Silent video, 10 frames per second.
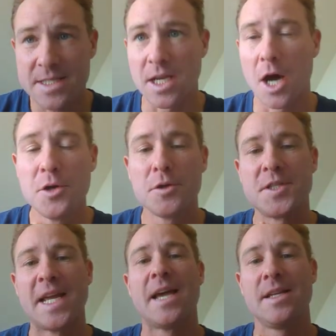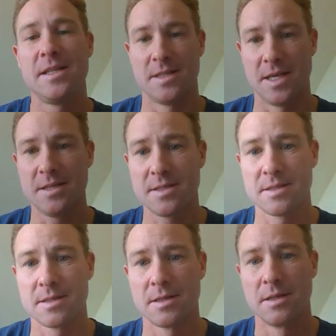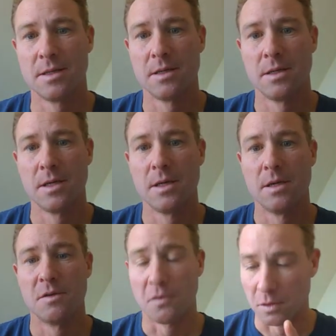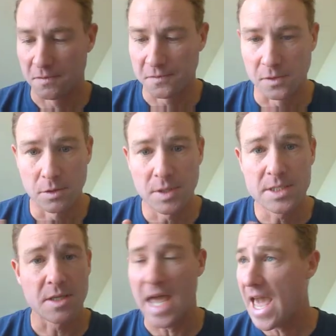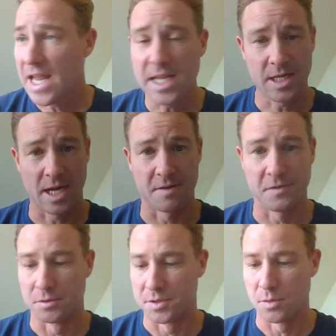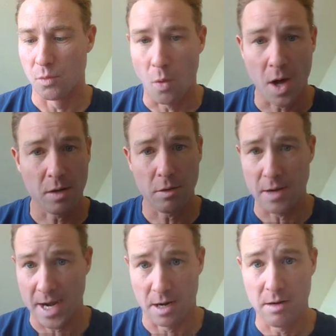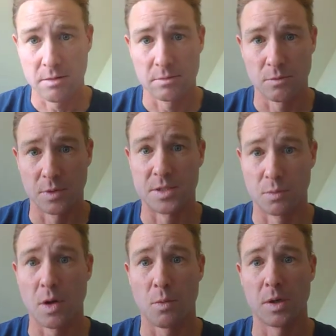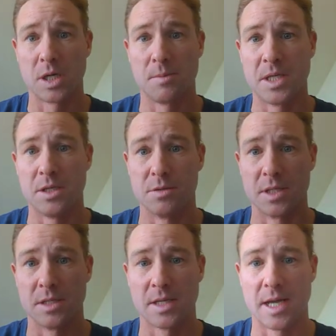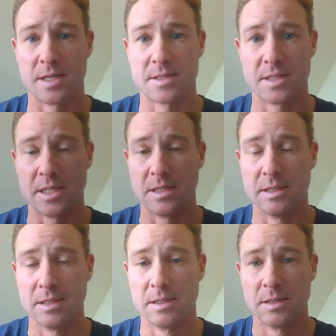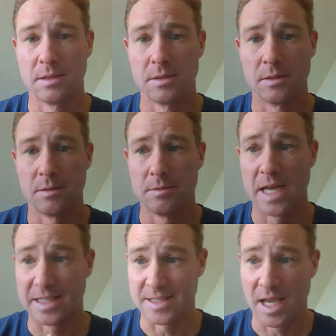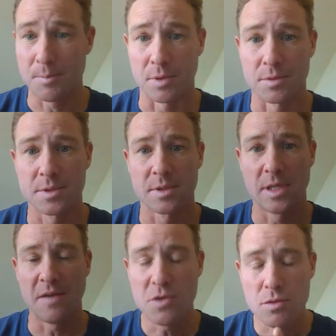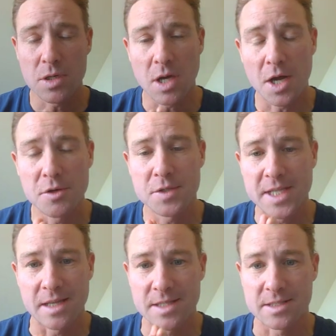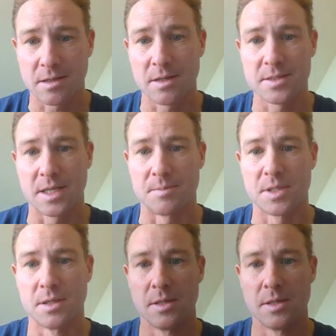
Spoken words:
understanding this for fluids, any kind of fluids, water or air is what we're going to be using as the examples. If you can understand this concept,